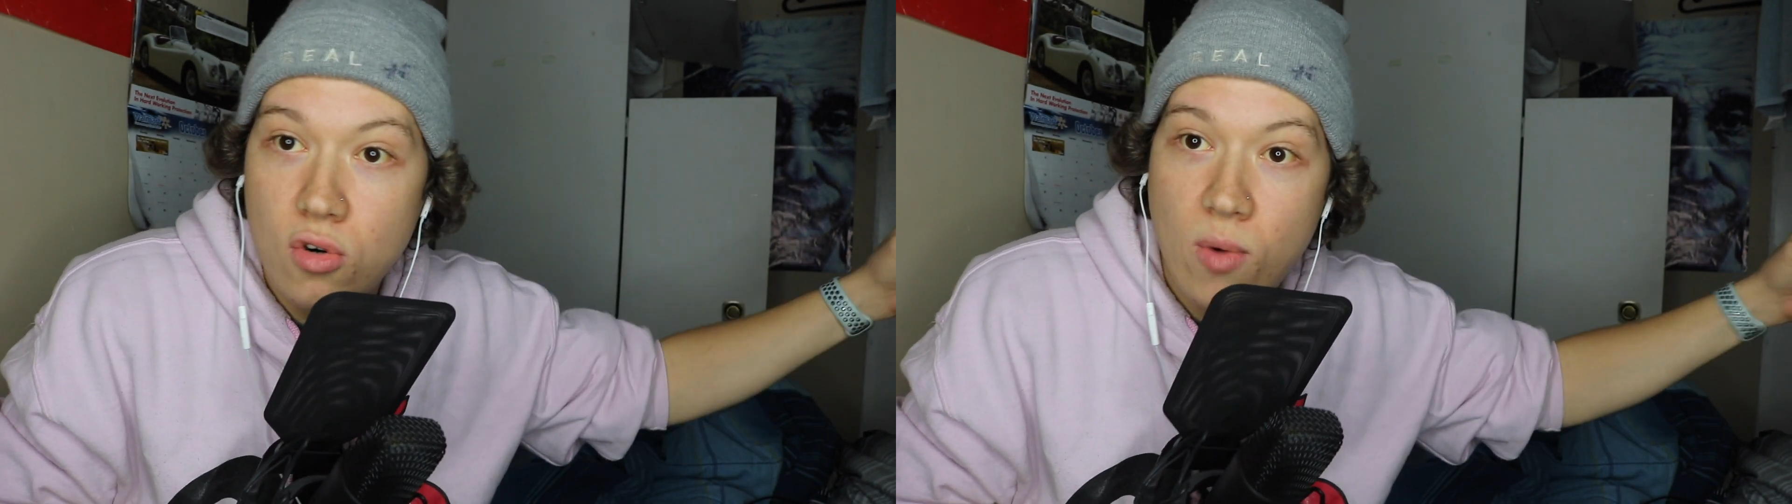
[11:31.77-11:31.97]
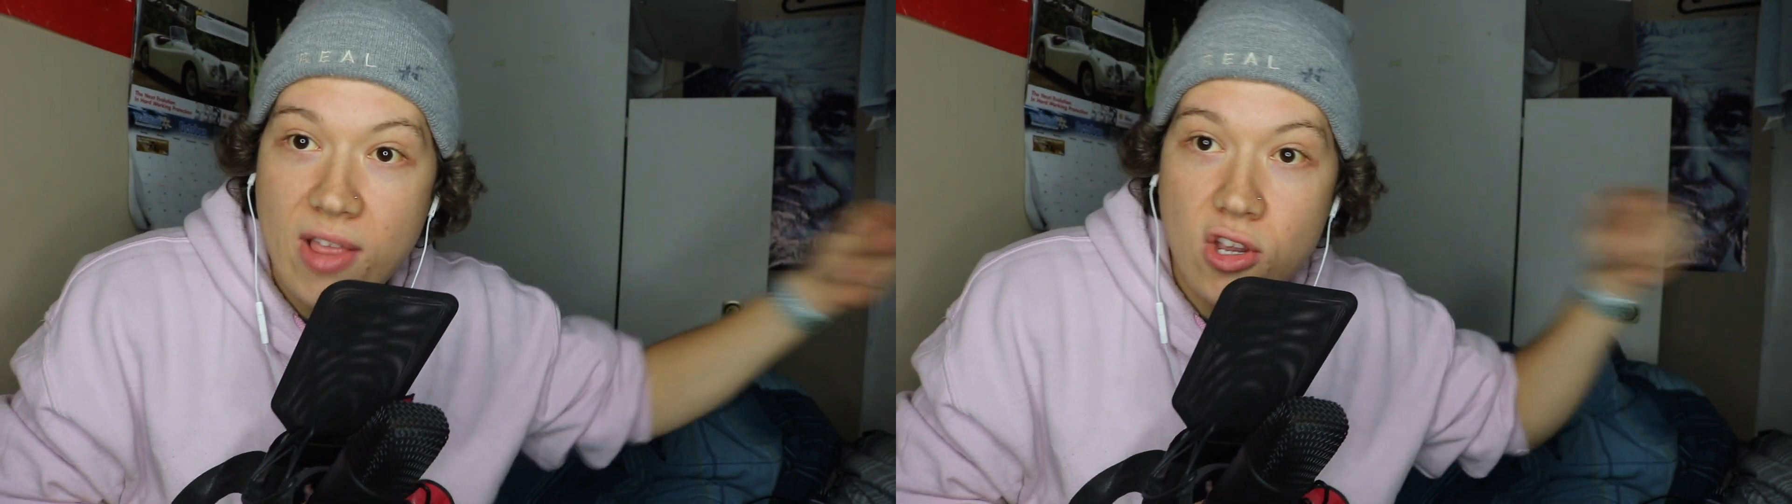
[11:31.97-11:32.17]

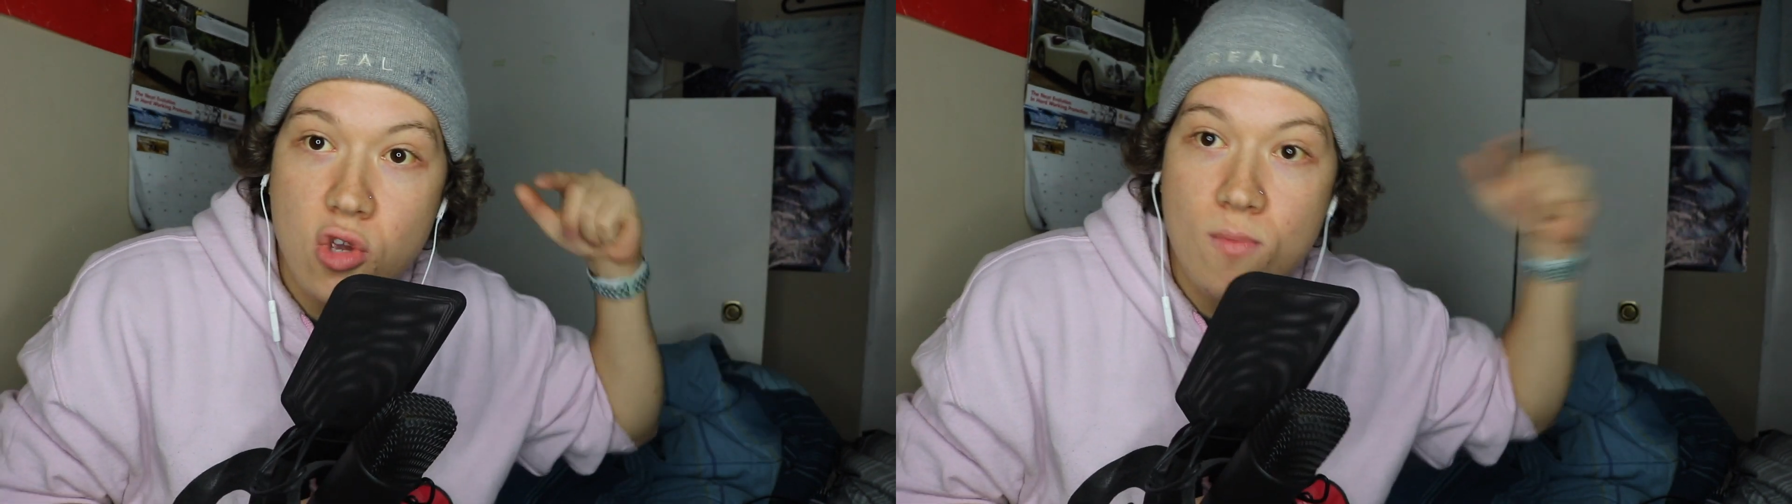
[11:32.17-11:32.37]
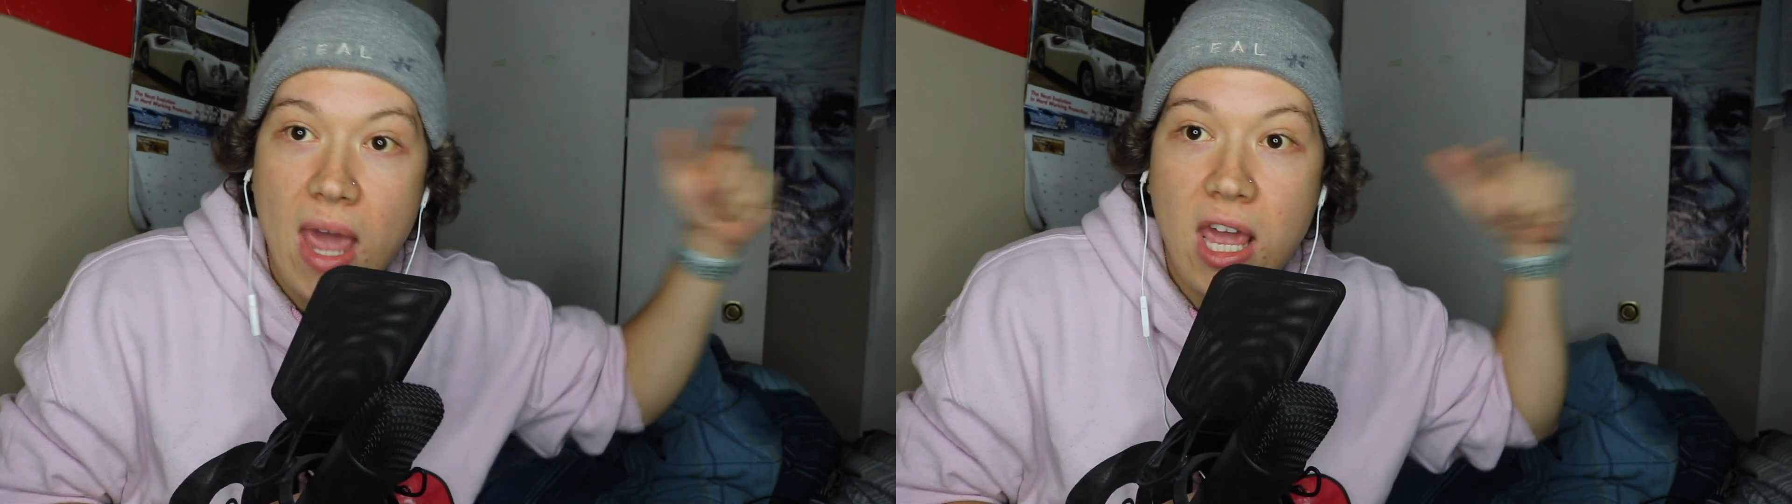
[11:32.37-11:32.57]
whether
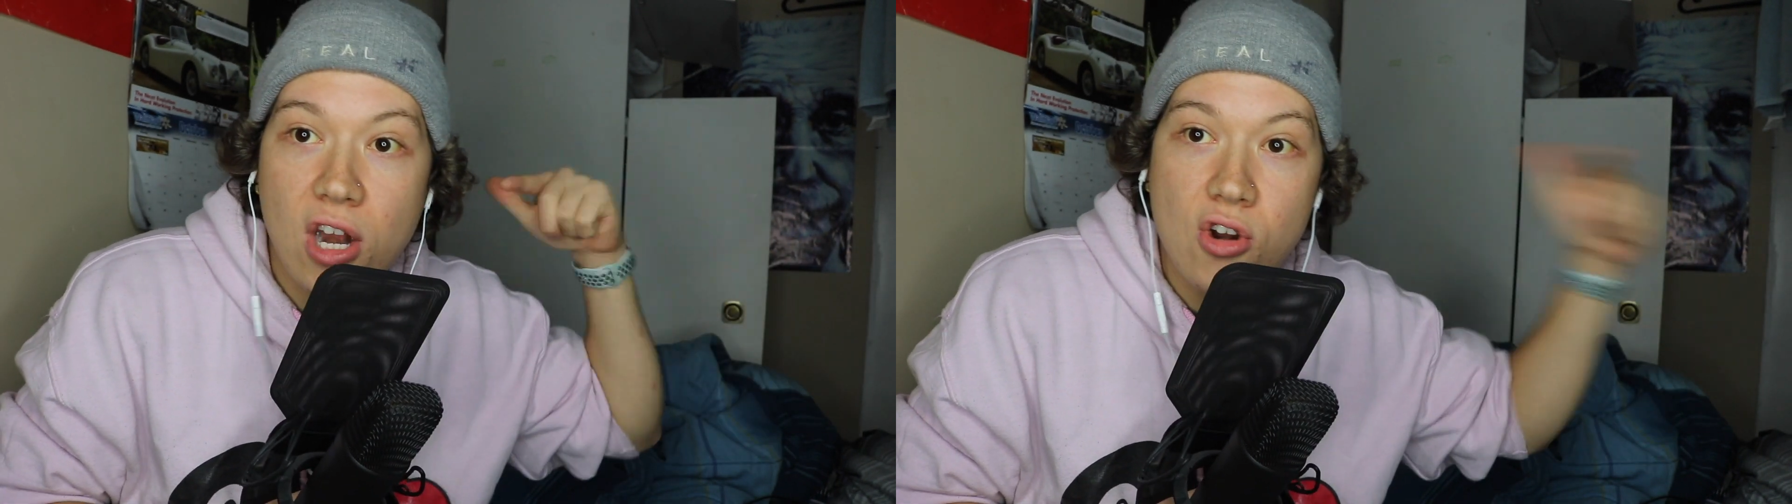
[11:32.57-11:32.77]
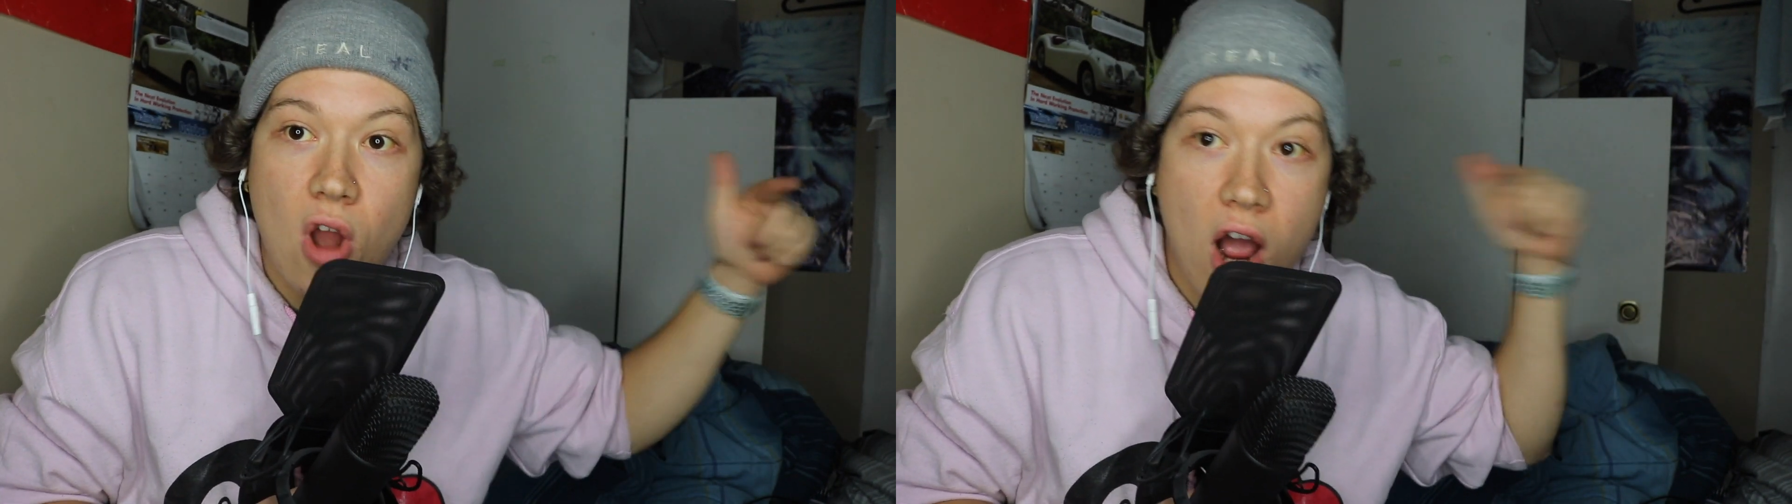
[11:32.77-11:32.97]
you make
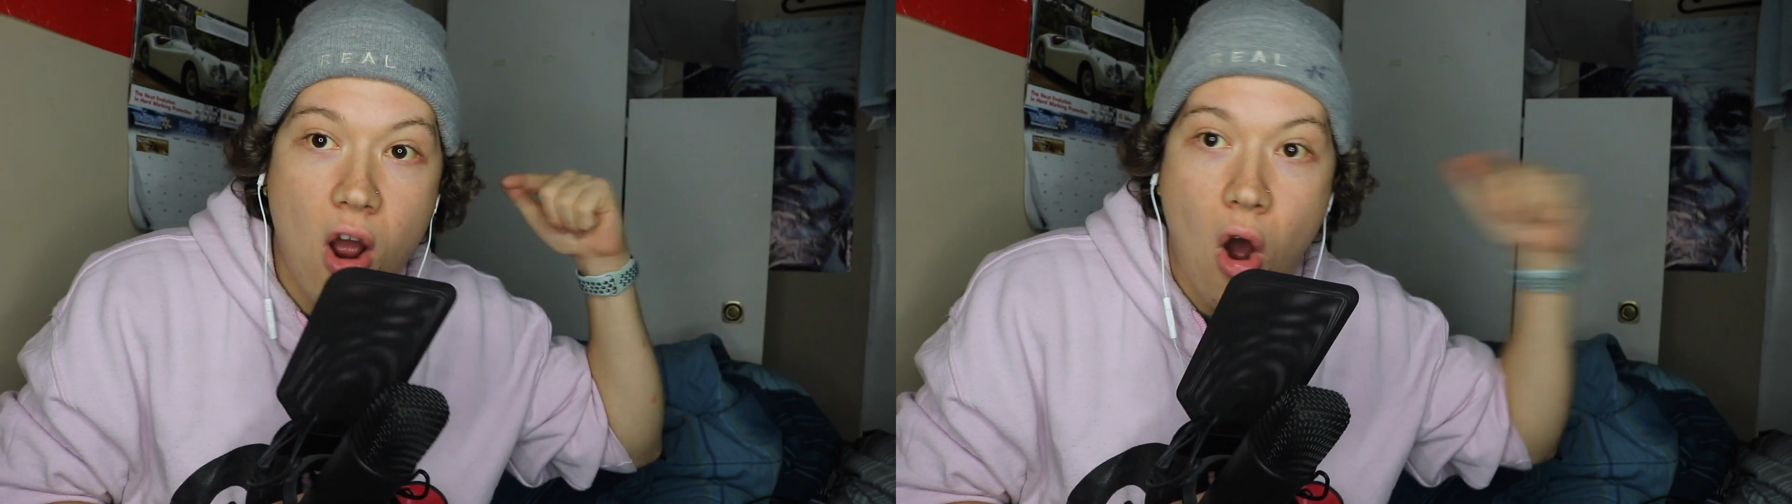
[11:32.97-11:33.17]
it or not.